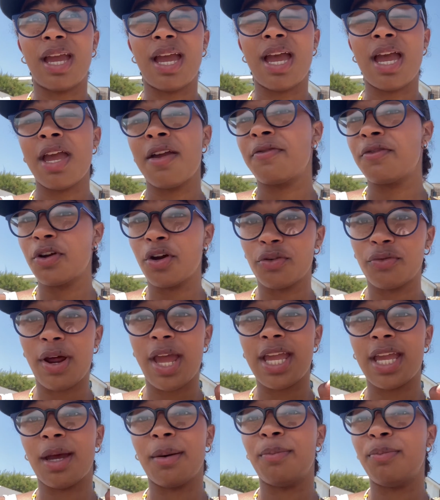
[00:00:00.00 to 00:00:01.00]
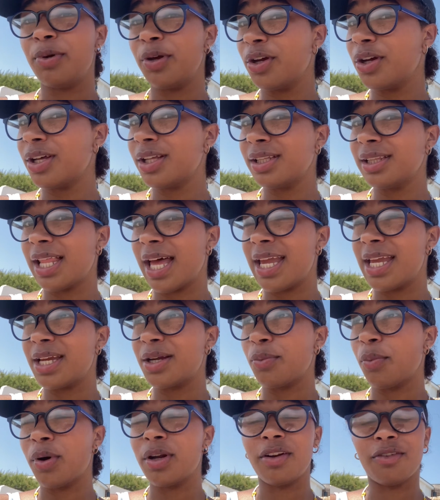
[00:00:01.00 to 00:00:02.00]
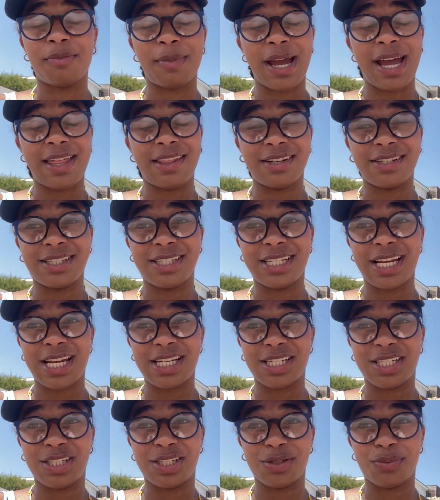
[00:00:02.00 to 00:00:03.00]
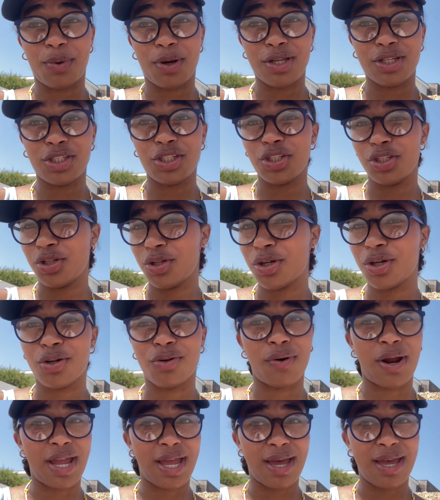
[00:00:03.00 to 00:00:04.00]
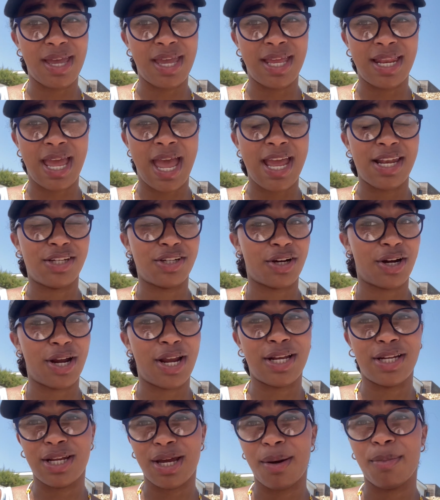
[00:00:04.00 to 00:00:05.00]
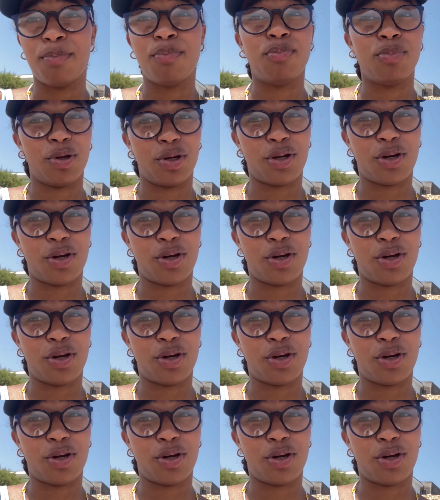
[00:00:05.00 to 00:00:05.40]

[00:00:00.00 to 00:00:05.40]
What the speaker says: If you're writing a book, like one of my other suggestions was, you could enter in a book